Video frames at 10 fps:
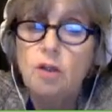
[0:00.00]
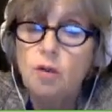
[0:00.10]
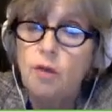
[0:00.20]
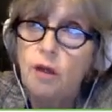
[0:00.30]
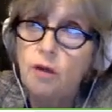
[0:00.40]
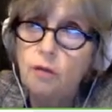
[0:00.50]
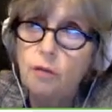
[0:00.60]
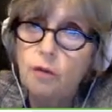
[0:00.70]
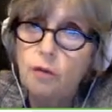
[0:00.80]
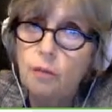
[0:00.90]
so that
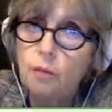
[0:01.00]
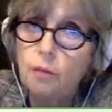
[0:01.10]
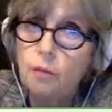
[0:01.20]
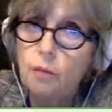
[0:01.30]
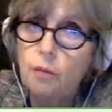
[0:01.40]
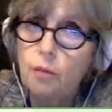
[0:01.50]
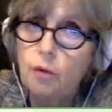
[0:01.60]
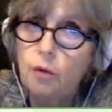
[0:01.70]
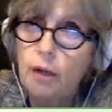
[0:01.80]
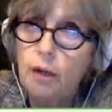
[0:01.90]
you
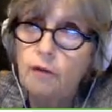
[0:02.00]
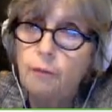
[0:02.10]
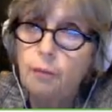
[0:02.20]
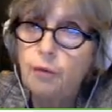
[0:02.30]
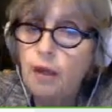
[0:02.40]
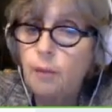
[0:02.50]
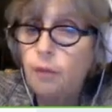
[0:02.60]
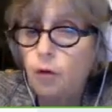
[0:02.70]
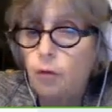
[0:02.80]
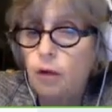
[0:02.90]
will kind of
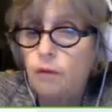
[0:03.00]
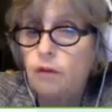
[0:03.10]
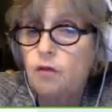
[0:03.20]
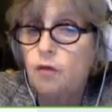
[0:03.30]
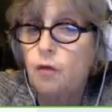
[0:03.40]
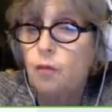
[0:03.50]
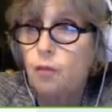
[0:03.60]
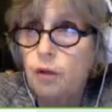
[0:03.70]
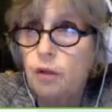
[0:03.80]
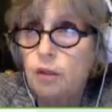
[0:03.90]
preempt the cravings for
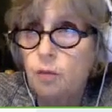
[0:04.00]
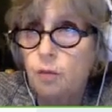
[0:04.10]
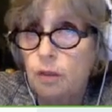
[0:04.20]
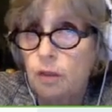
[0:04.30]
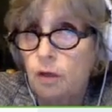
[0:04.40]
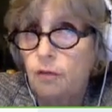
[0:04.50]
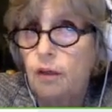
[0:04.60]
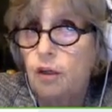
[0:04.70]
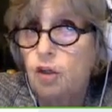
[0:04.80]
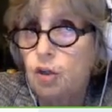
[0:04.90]
really sweet
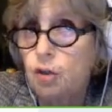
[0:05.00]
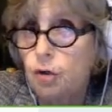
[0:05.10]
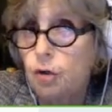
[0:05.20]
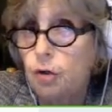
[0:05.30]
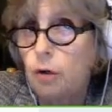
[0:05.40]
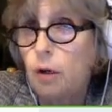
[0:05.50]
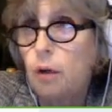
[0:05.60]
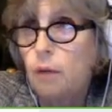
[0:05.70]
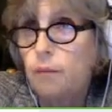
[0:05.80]
stuff like sugar,